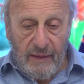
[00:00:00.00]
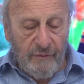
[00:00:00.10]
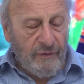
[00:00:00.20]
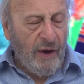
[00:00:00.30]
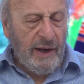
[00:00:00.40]

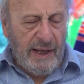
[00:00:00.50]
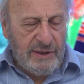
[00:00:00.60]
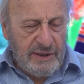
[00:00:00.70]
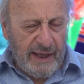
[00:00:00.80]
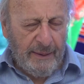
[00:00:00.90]

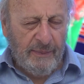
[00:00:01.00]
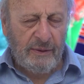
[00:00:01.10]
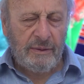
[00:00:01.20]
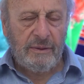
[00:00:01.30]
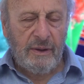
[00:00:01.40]
finance
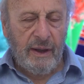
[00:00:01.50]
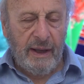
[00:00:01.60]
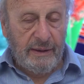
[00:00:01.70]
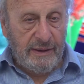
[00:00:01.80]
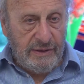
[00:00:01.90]
capital
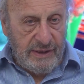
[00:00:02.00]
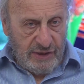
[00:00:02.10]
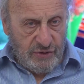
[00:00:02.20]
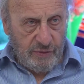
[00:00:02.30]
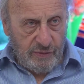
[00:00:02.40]
and
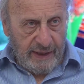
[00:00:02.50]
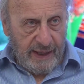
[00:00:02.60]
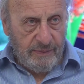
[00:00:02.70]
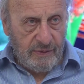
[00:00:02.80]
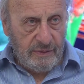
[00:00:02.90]
industrial
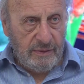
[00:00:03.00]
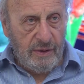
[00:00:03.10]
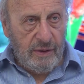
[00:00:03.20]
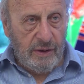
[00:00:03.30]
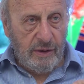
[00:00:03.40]
capital
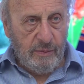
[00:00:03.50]
and